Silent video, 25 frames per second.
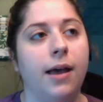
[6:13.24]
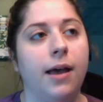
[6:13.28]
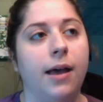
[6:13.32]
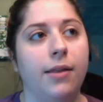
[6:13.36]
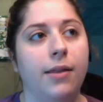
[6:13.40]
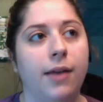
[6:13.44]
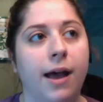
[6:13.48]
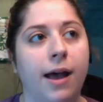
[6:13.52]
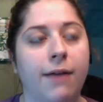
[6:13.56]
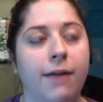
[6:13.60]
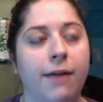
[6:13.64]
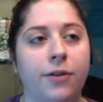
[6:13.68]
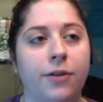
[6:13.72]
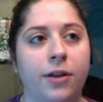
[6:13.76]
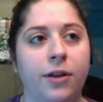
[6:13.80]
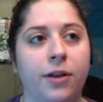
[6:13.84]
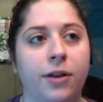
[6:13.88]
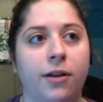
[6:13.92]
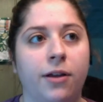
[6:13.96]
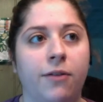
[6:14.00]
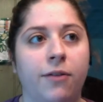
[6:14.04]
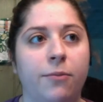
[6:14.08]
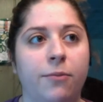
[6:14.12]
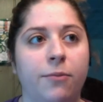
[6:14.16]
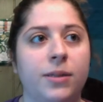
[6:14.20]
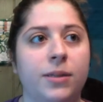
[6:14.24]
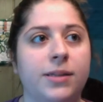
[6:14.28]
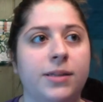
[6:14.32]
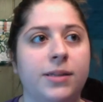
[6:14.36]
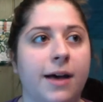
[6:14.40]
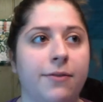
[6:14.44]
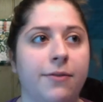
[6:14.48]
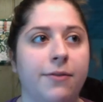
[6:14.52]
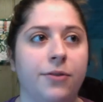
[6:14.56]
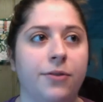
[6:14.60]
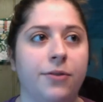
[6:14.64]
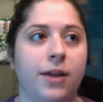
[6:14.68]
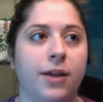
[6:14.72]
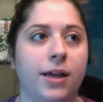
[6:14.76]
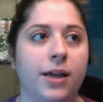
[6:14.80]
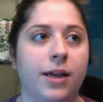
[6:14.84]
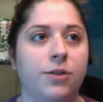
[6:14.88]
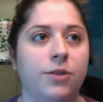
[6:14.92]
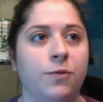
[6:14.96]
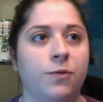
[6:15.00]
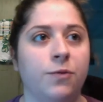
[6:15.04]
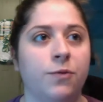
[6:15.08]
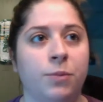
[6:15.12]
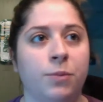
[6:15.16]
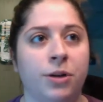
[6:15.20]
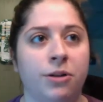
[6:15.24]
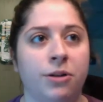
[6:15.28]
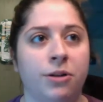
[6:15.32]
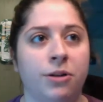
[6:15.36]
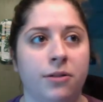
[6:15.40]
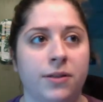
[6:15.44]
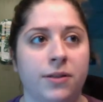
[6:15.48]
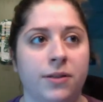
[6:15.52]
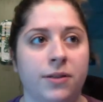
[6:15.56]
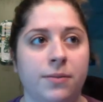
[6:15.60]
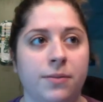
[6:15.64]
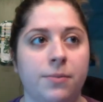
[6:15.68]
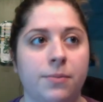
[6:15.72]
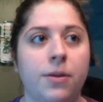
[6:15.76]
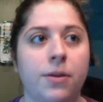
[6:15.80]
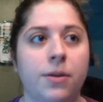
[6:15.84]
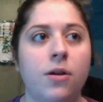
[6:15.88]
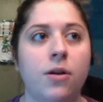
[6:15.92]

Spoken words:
African governments after the age of imperialism